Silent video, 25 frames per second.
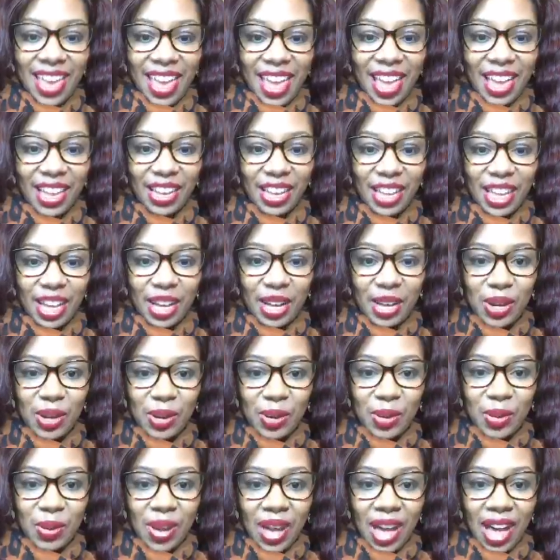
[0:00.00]

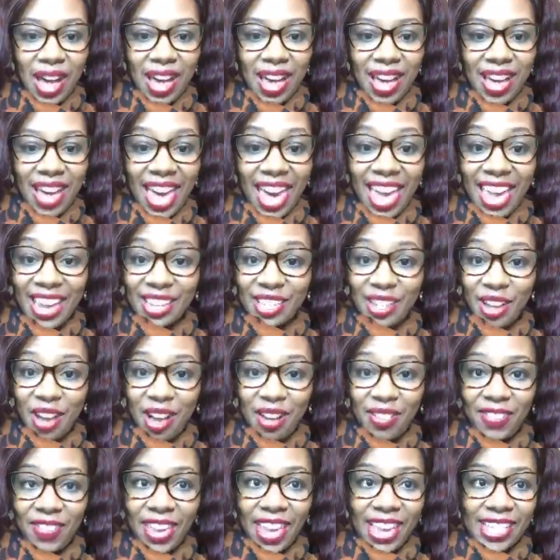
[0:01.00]
Hello, A
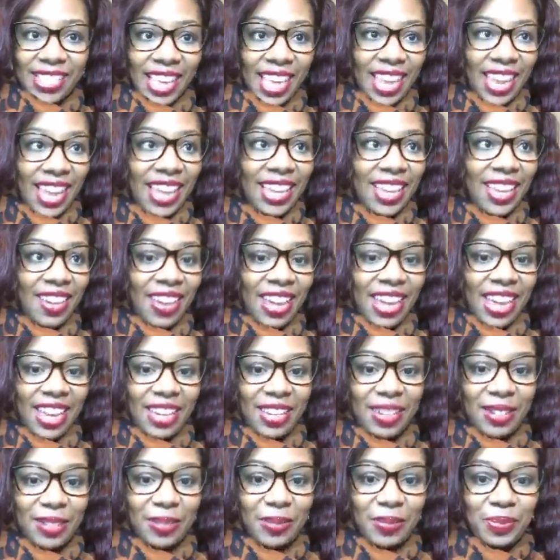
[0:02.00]
Dollface. I like your
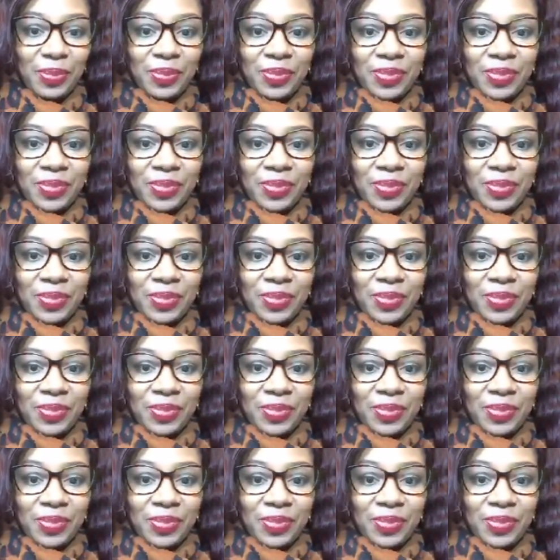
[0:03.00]
handle.